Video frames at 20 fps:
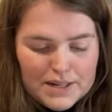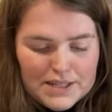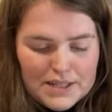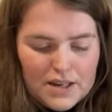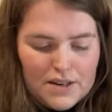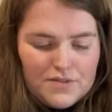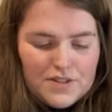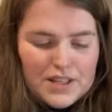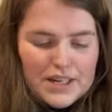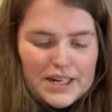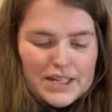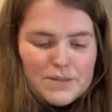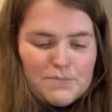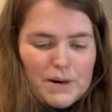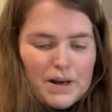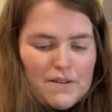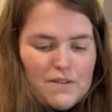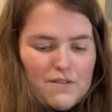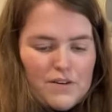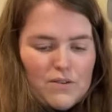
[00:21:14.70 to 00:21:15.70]
after this.
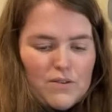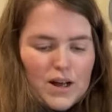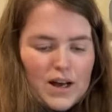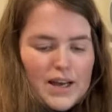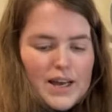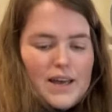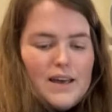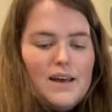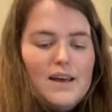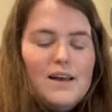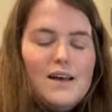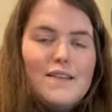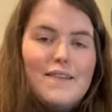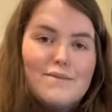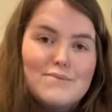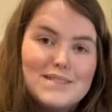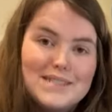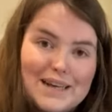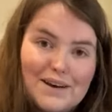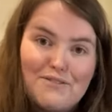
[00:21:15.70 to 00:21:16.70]
But I feel like that
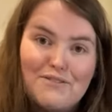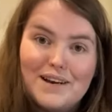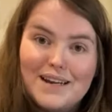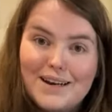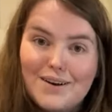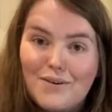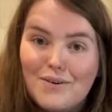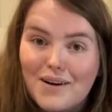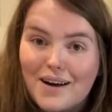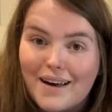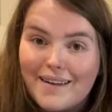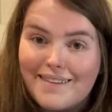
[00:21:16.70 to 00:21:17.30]
was definitely longer